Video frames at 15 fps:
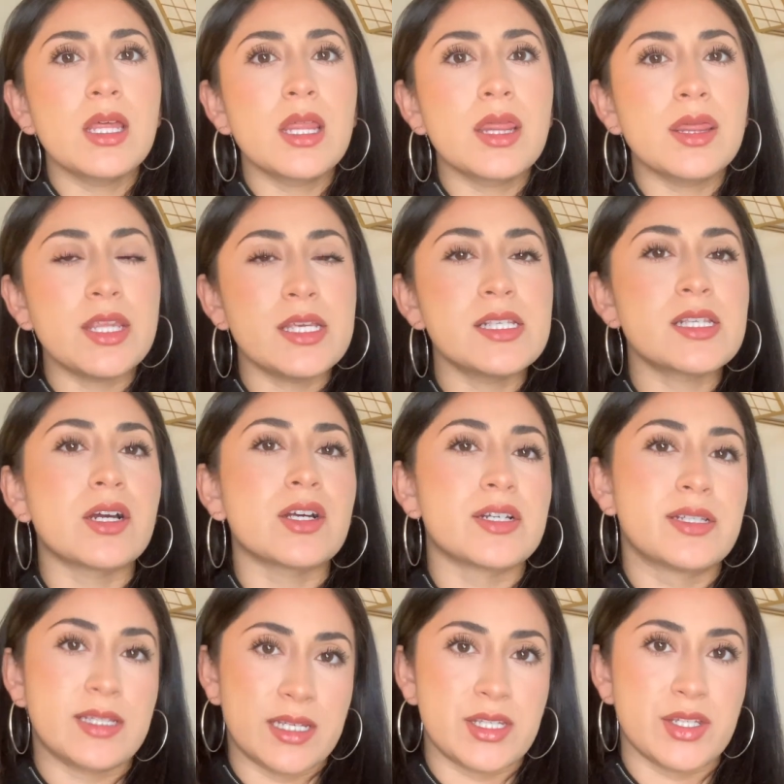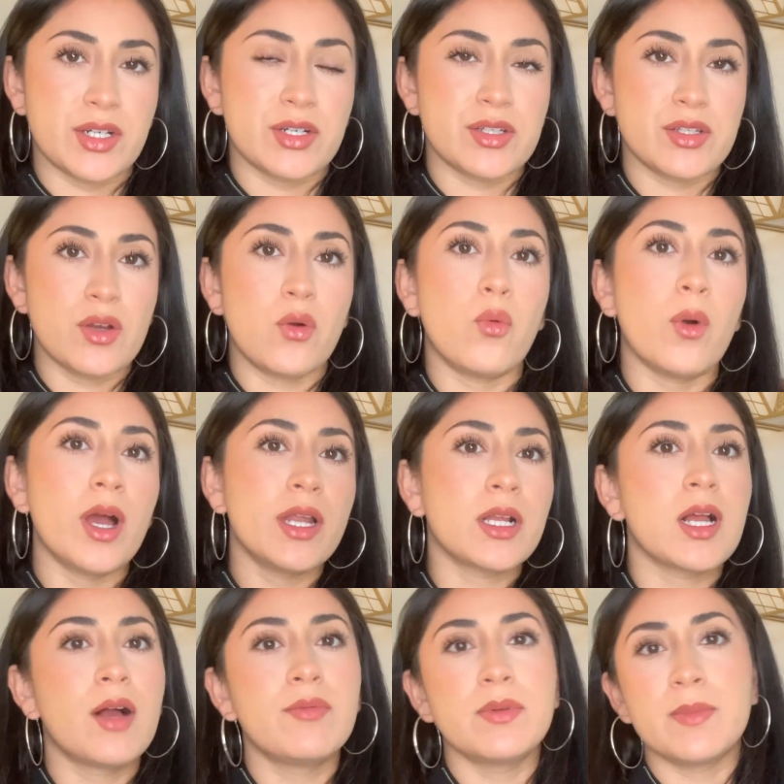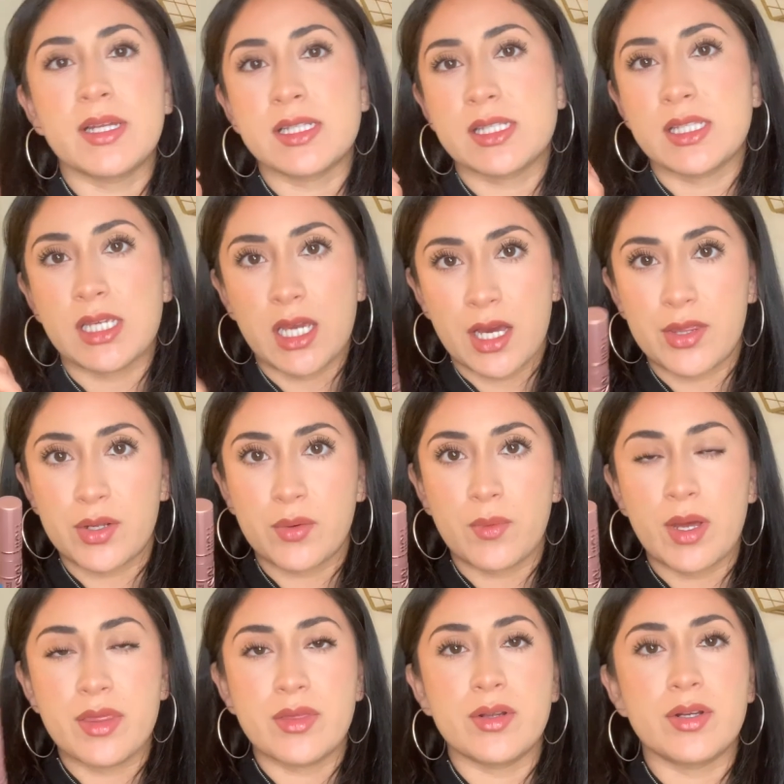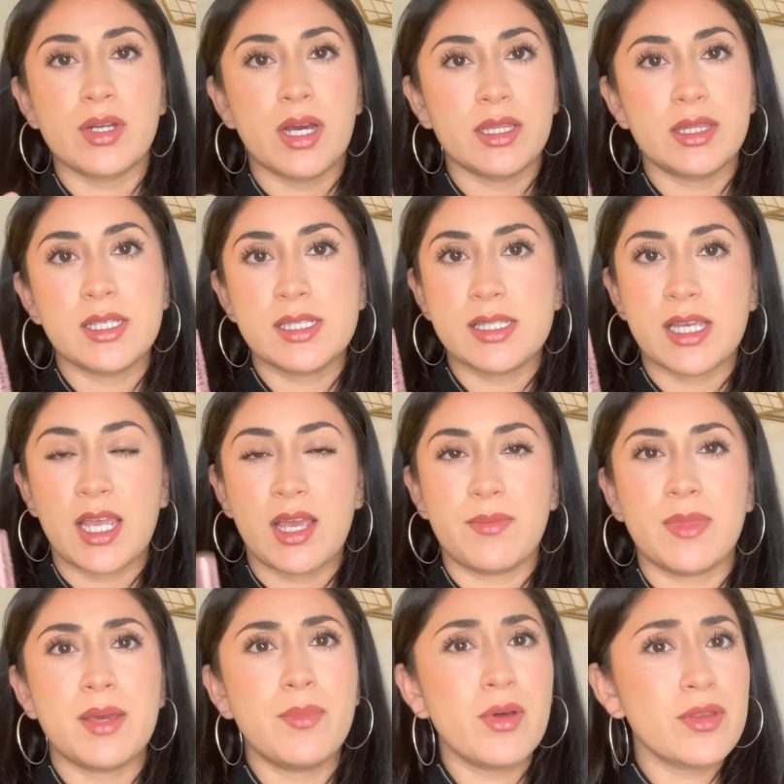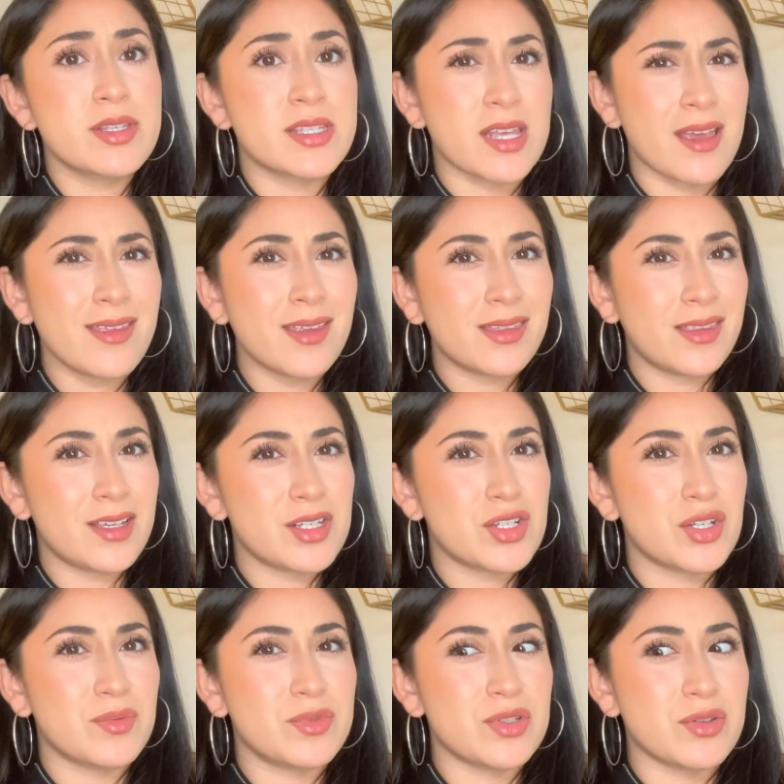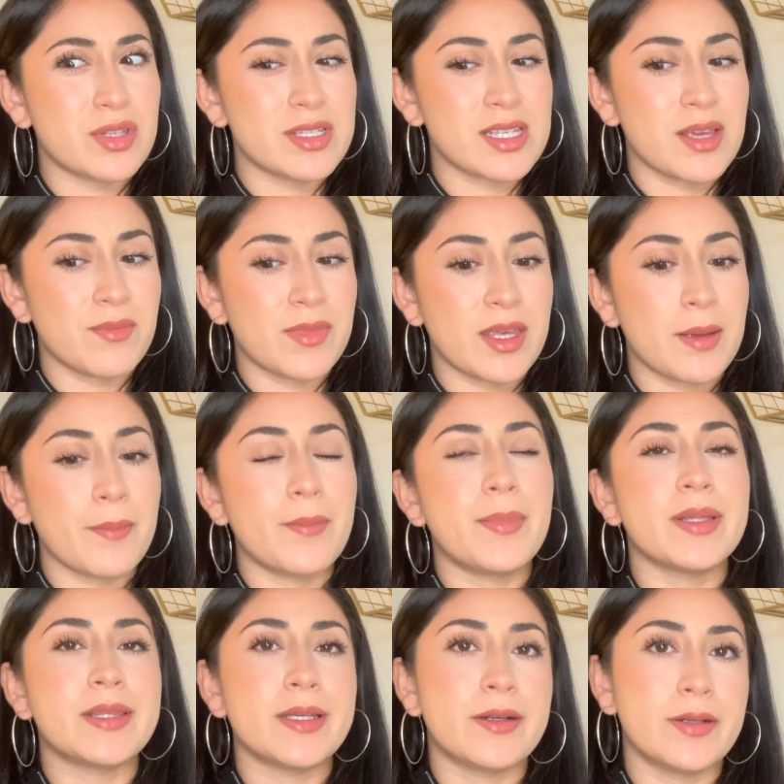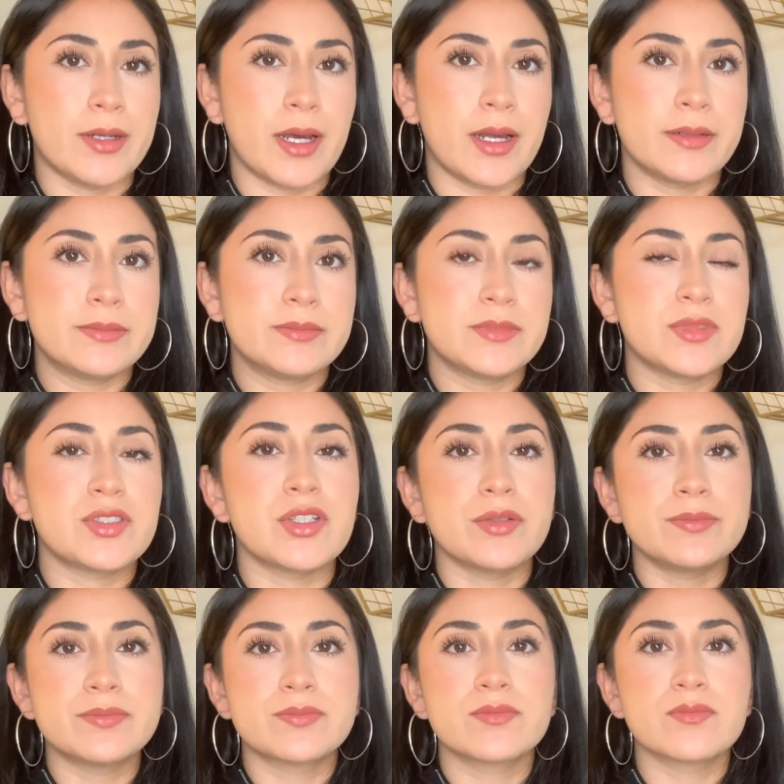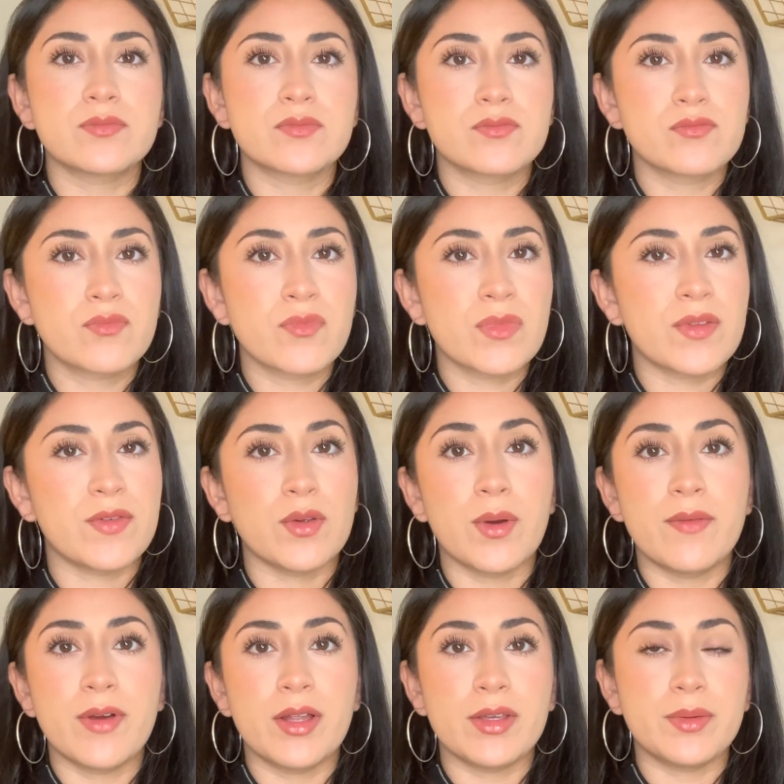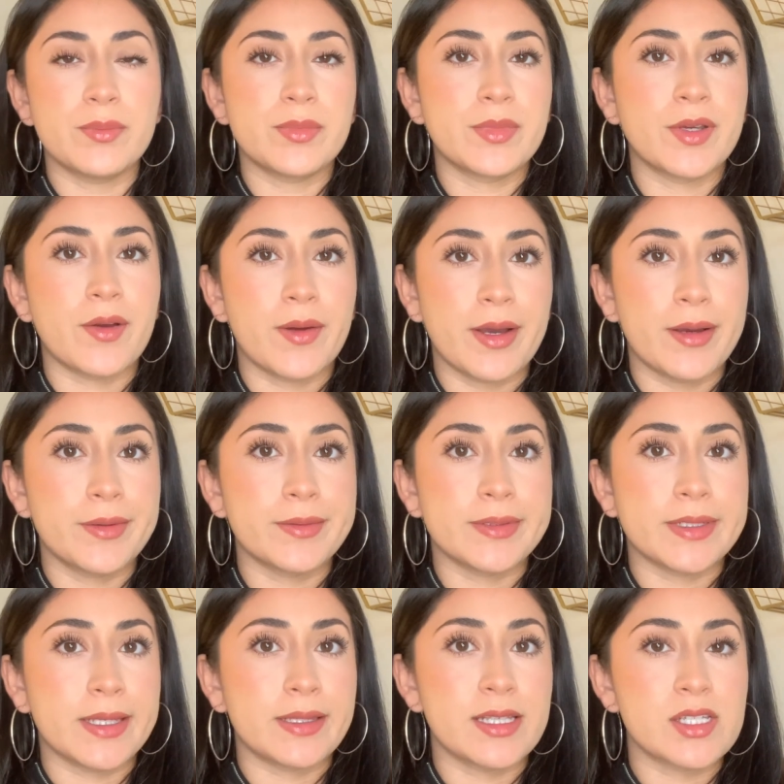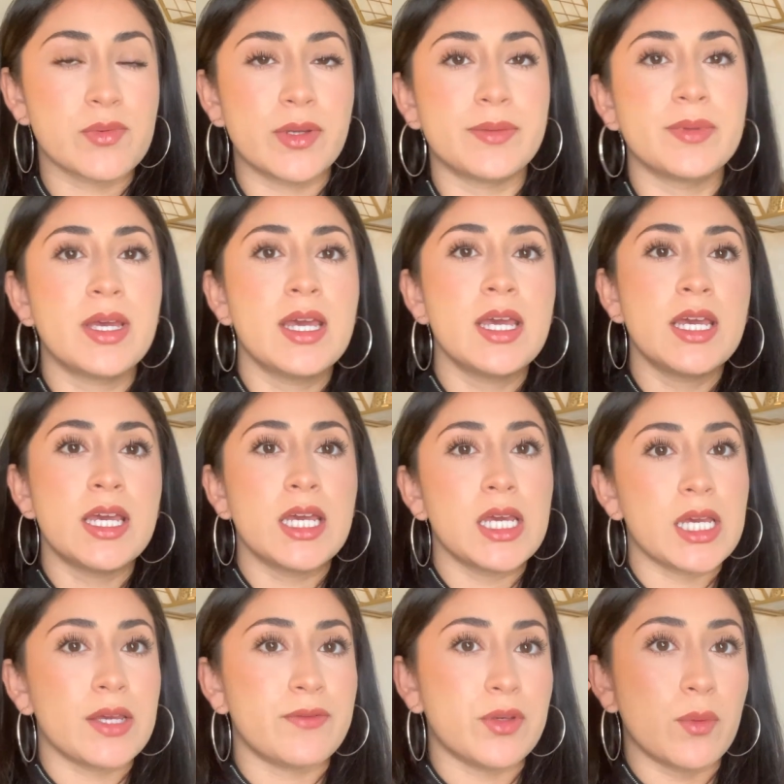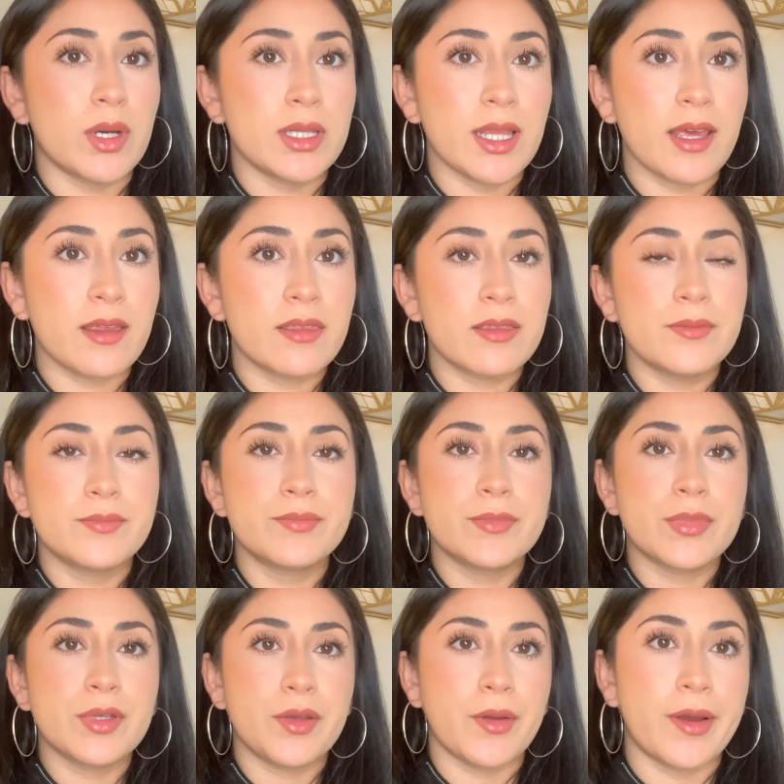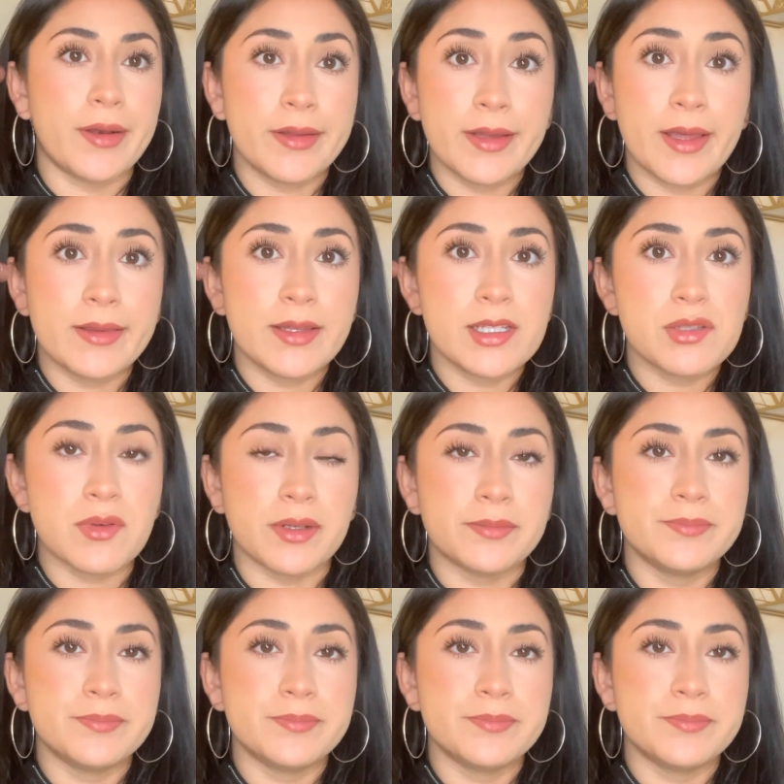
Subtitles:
These are sisters. One complements the other one. They're not the same. They both say that they should do the same thing, but they are not. So, if you want volume, go out and get this one. If you want length, go out and get this one.